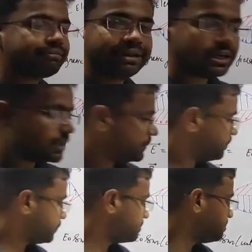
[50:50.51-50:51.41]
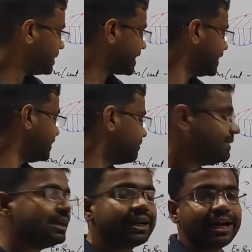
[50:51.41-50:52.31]
field, magnetic
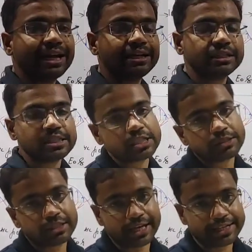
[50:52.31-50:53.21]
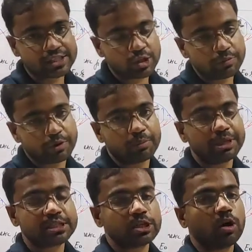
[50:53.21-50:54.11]
field and direction of
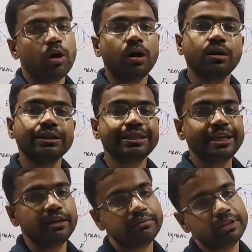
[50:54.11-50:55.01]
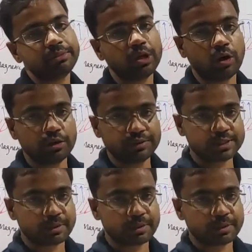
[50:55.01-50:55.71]
propagation, all three will be always